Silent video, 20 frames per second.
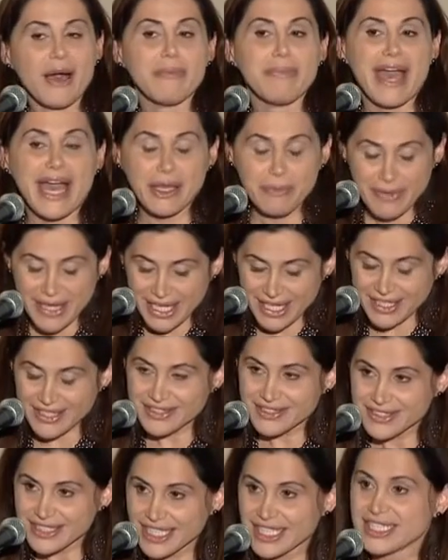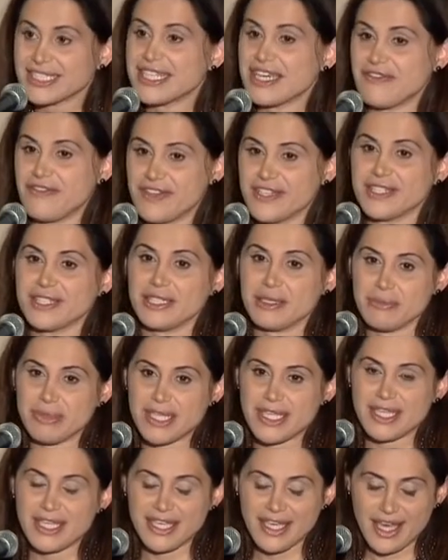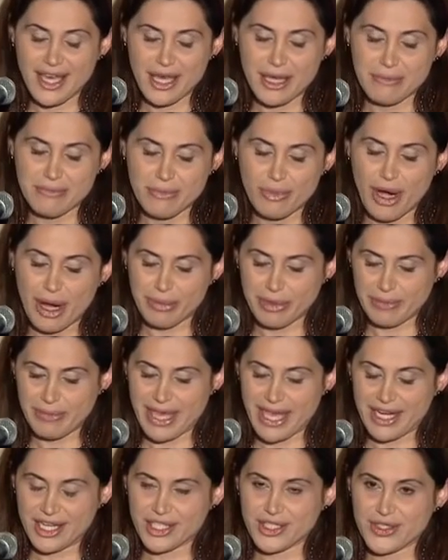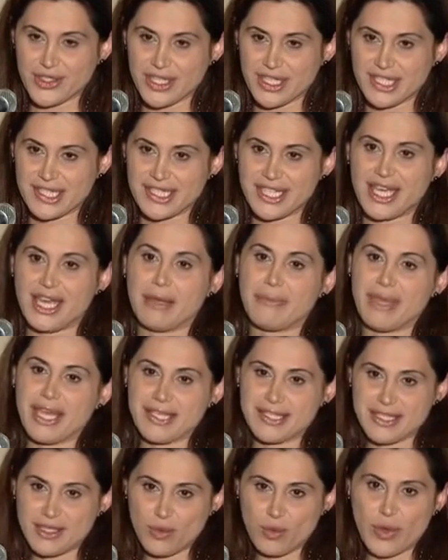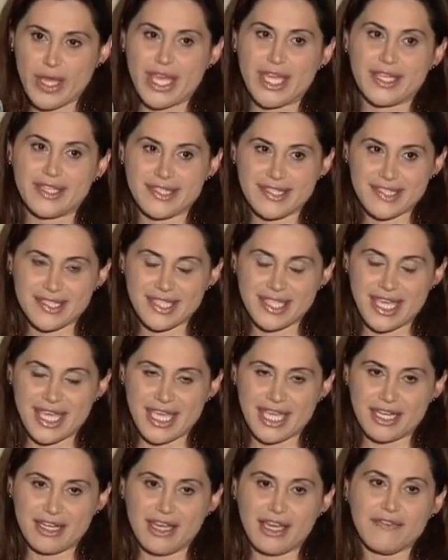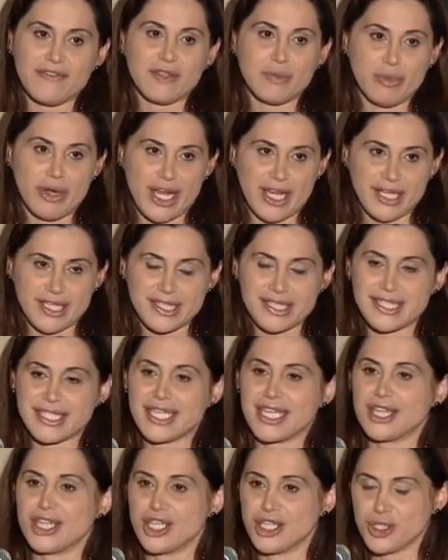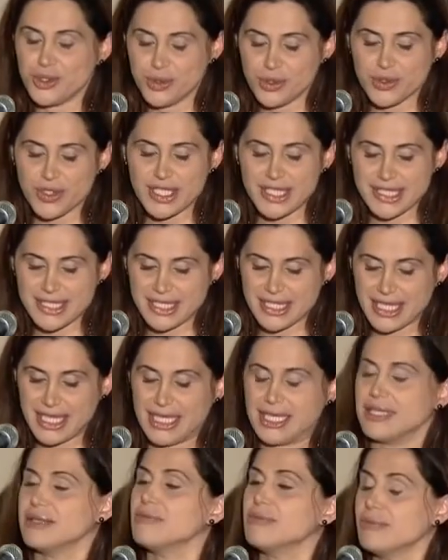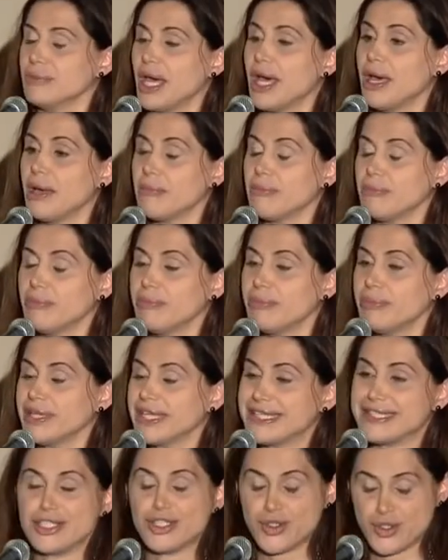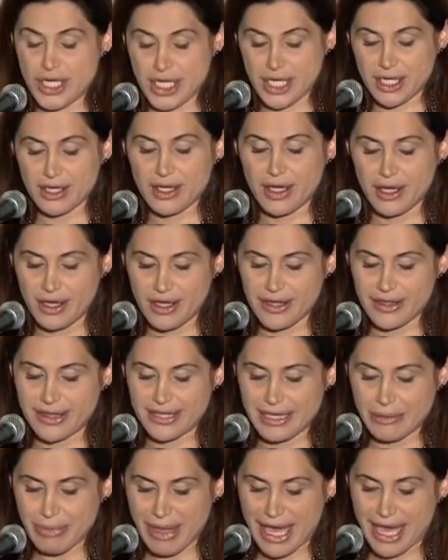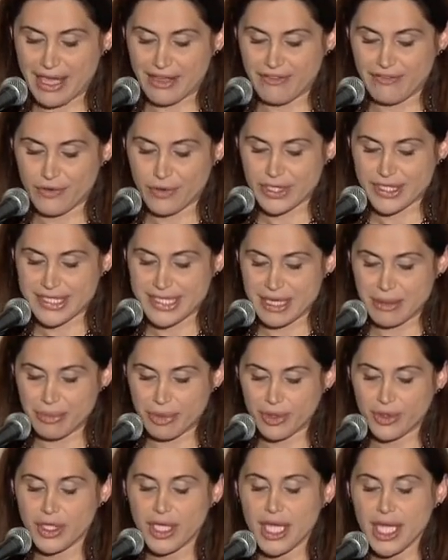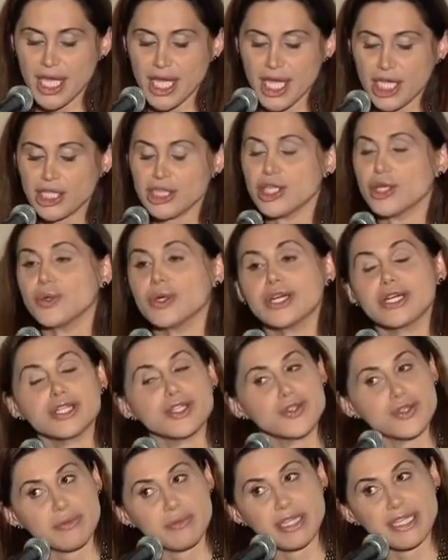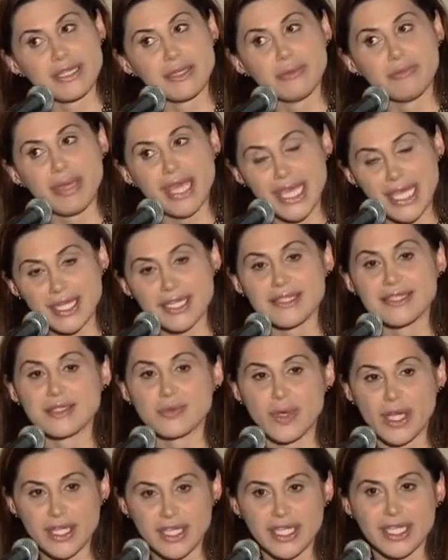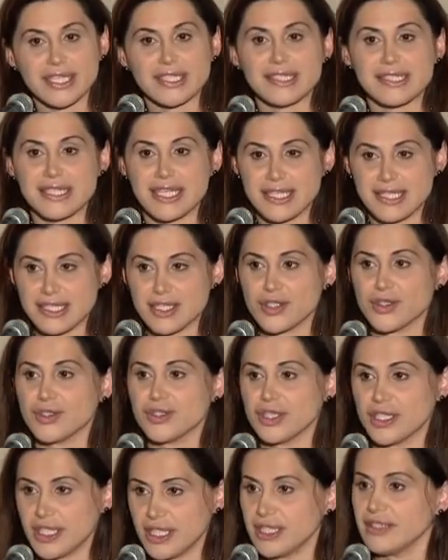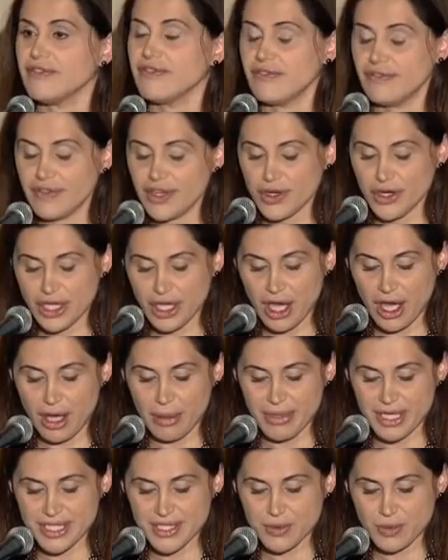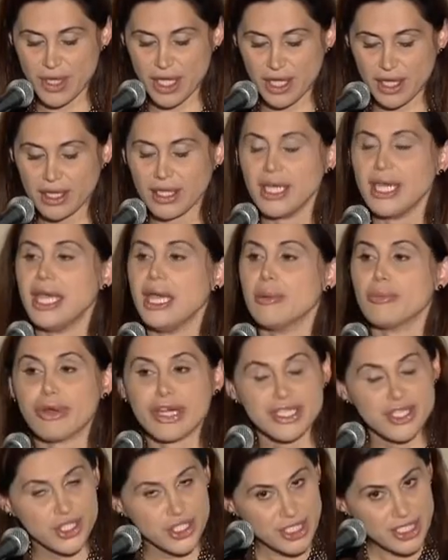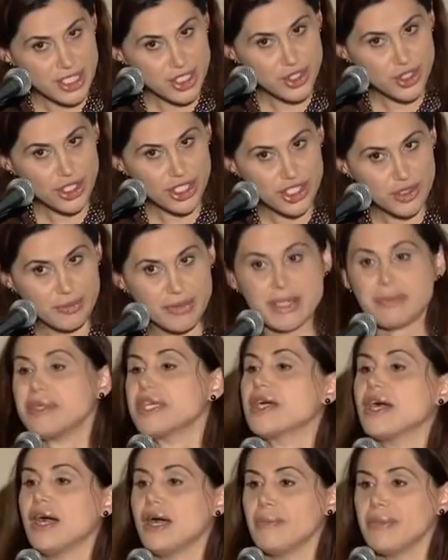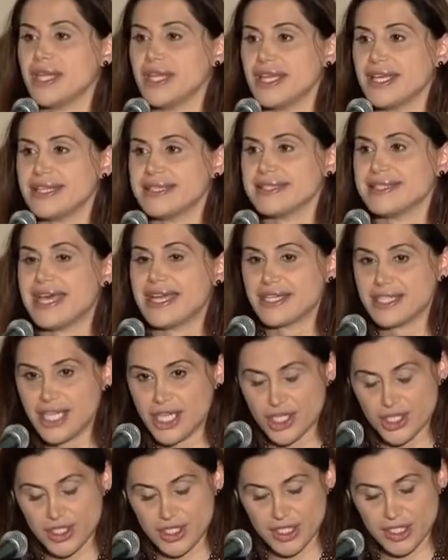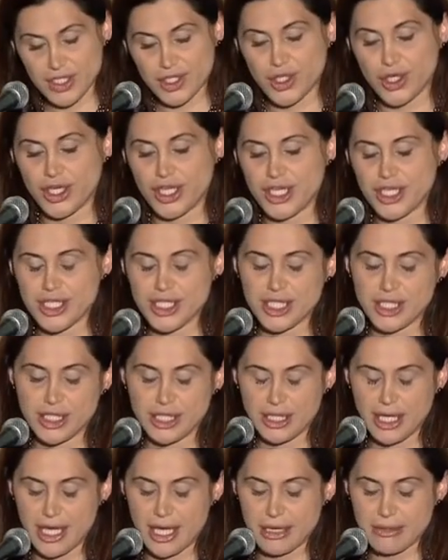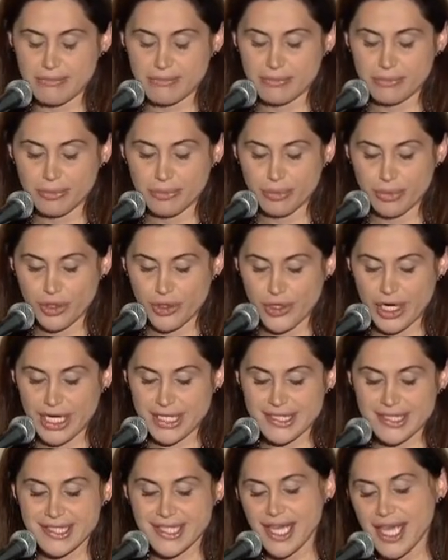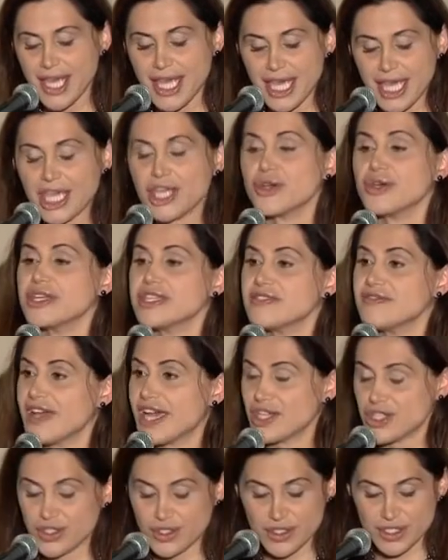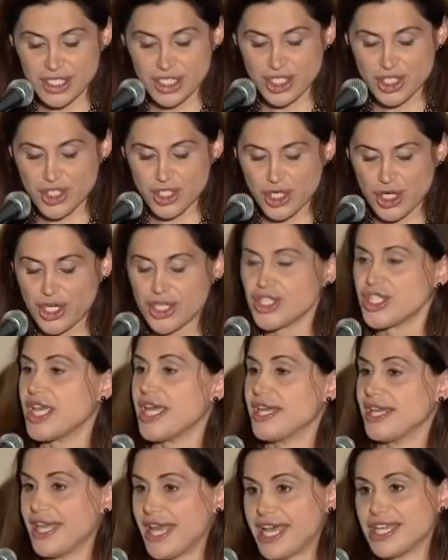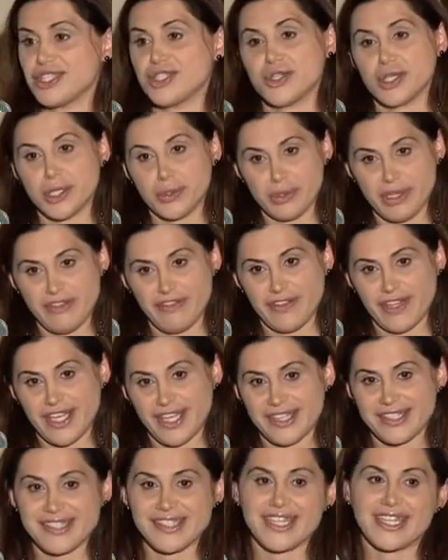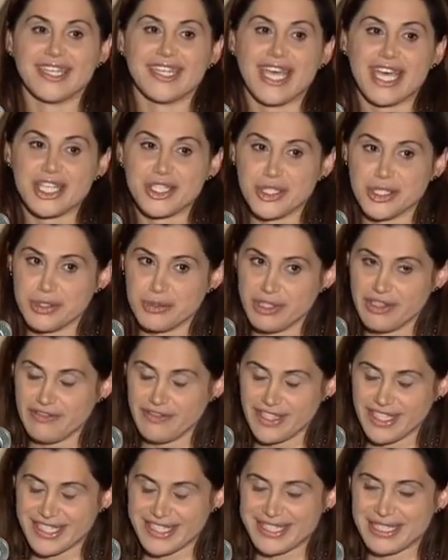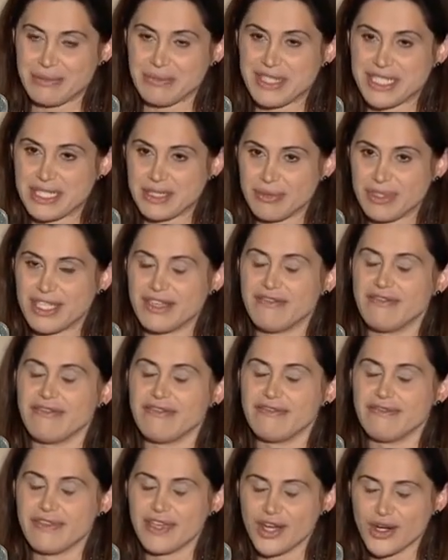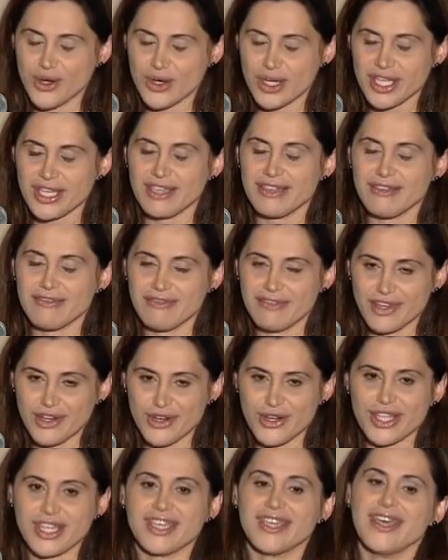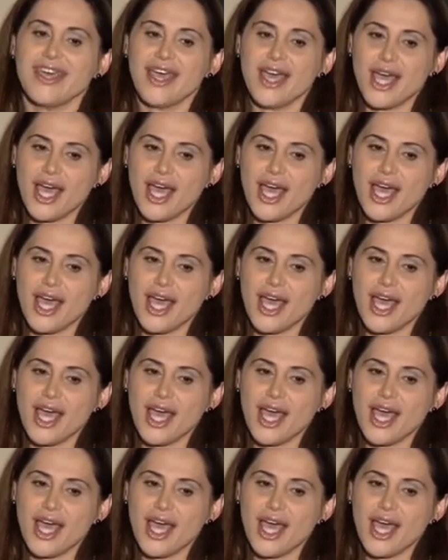Back pain can definitely be um, problematic during this time as the weight gain of the pregnancy and the uterus can um, place strain on the back, for example. Lower extremity pain and swelling is, is certainly very common as well. Breast discharge may be common as lactation is starting to um, progress, increased vaginal discharge, and gastric reflux. And gastric reflux seems to be a very, very